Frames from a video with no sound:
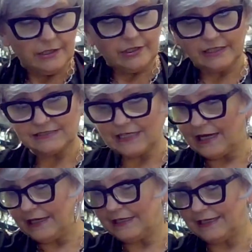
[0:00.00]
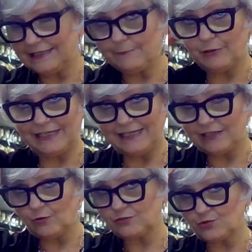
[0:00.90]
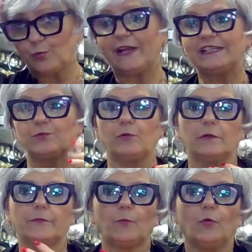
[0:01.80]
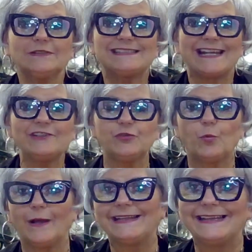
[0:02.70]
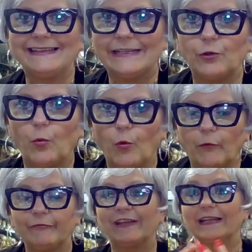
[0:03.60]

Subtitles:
because anybody that knows wigs won't send you one that they know won't fit.